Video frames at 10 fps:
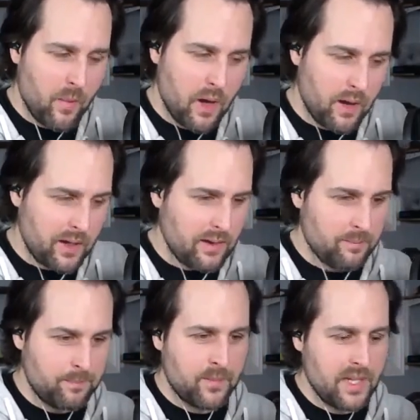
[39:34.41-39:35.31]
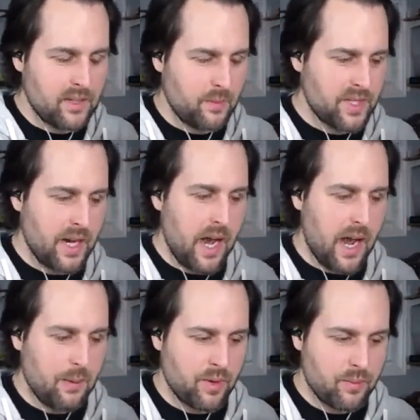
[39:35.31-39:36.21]
it's almost like a
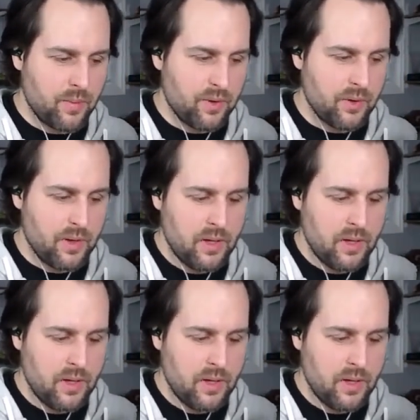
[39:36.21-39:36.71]
hybrid boot.